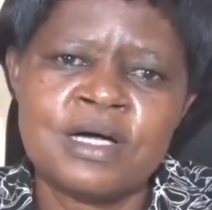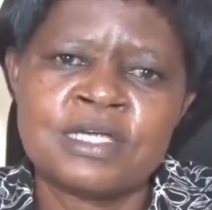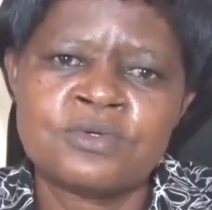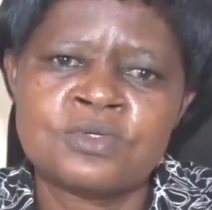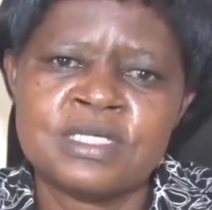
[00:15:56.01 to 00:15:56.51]

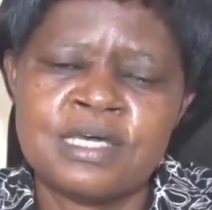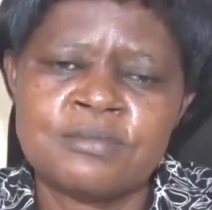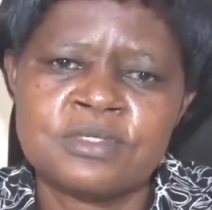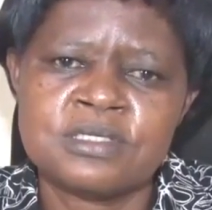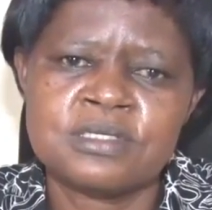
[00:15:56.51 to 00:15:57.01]
at all
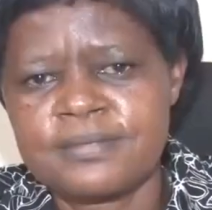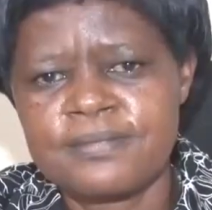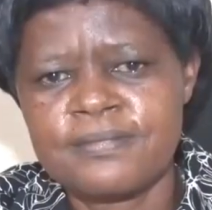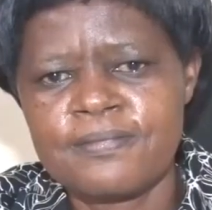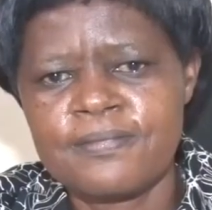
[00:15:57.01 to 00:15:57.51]
times.
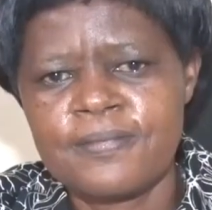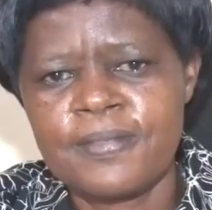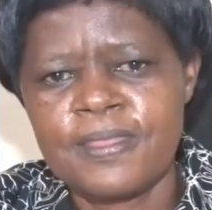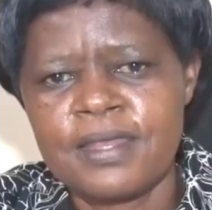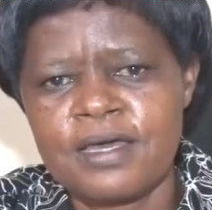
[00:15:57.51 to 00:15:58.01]

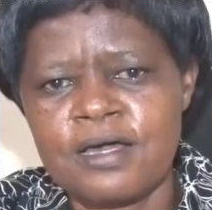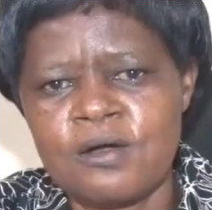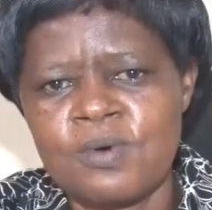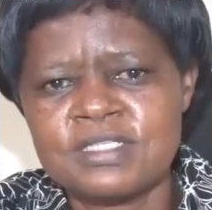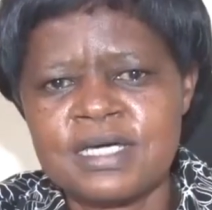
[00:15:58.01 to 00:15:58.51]

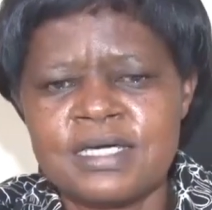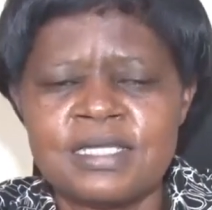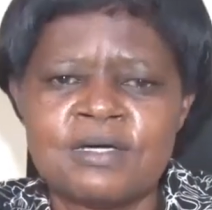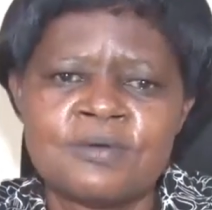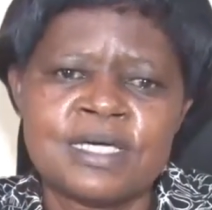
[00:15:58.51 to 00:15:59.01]
Once
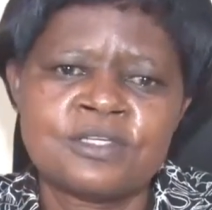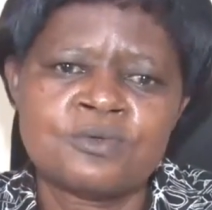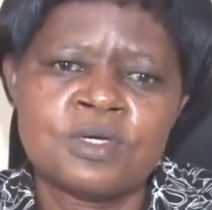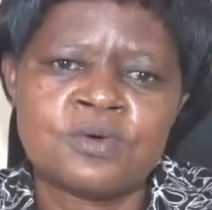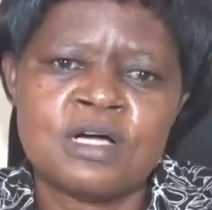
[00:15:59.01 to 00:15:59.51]
again, I would like to
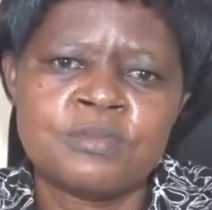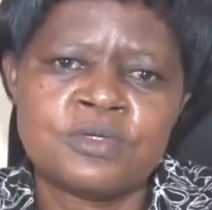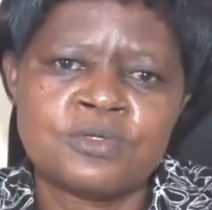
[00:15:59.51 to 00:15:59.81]
welcome you